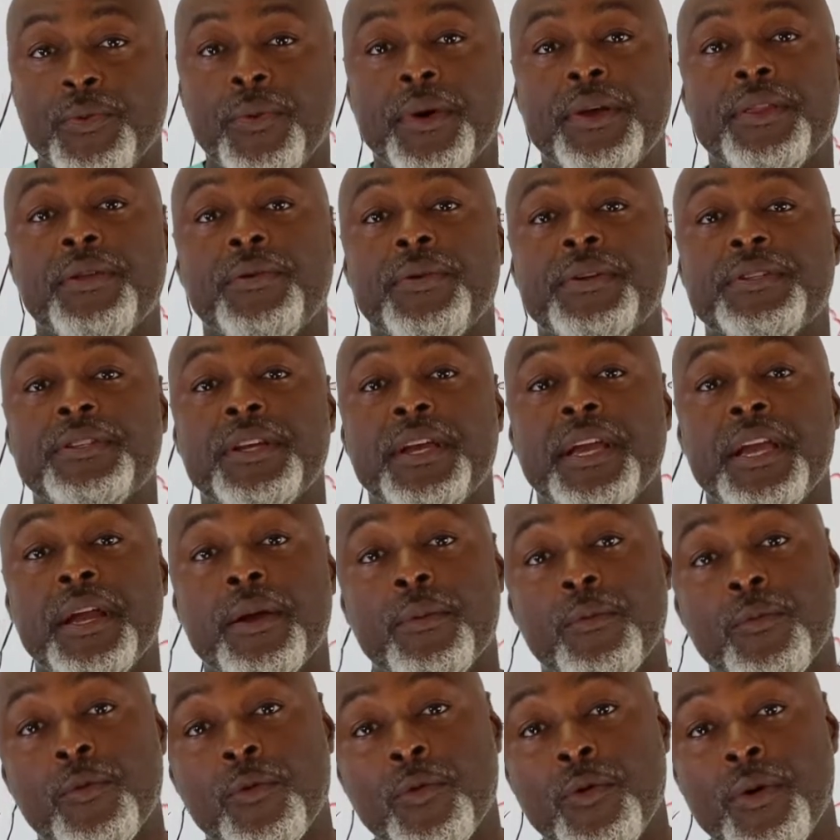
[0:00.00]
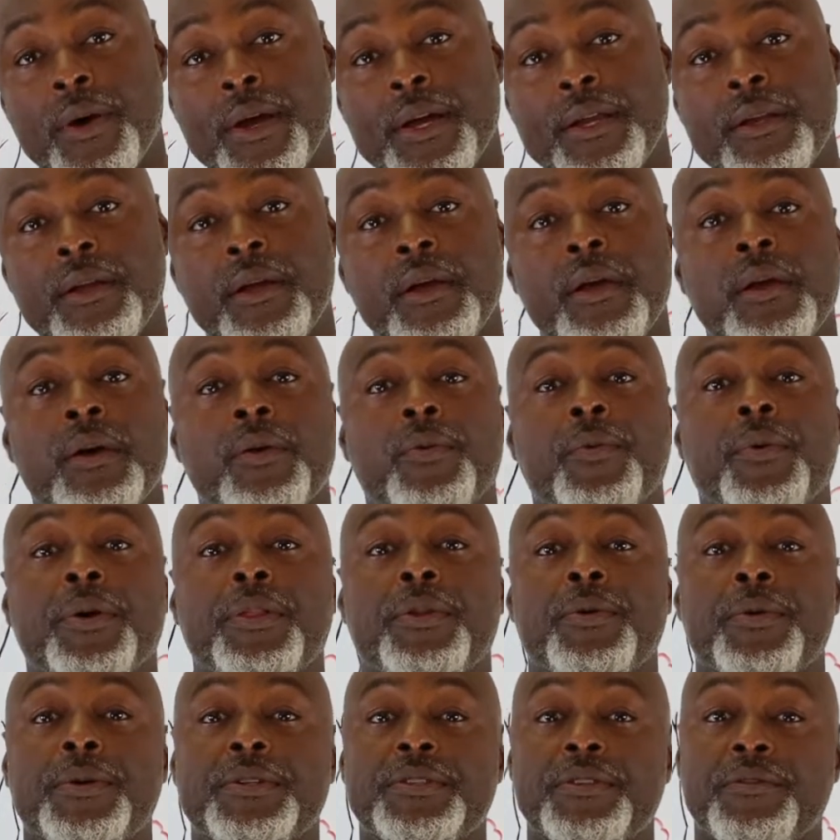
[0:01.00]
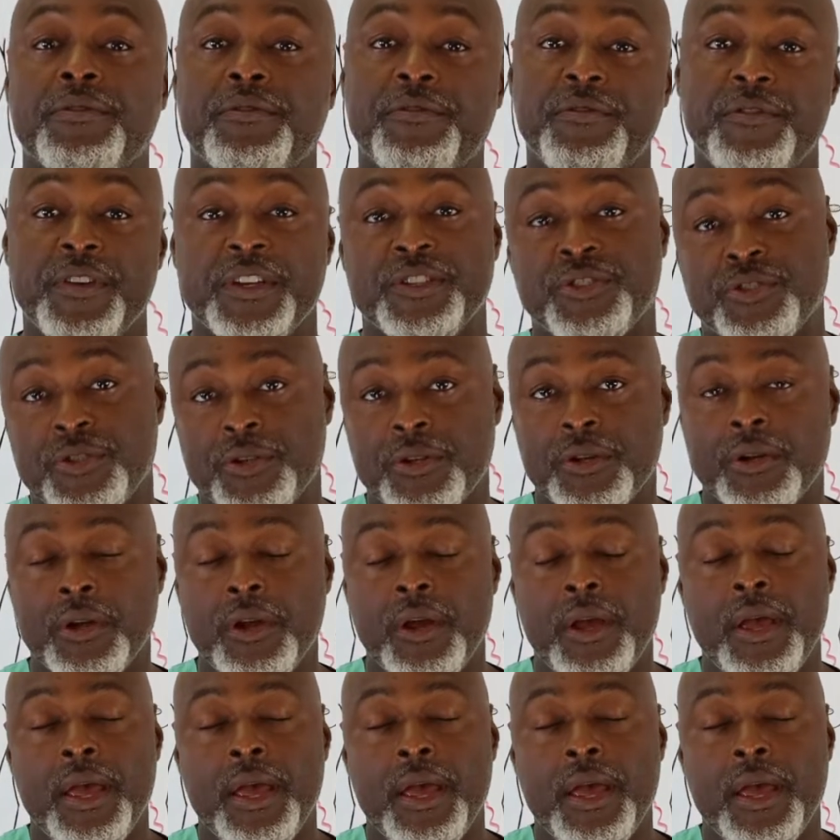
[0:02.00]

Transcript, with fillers: whether it's a hemorrhoid, whether it's a fissure.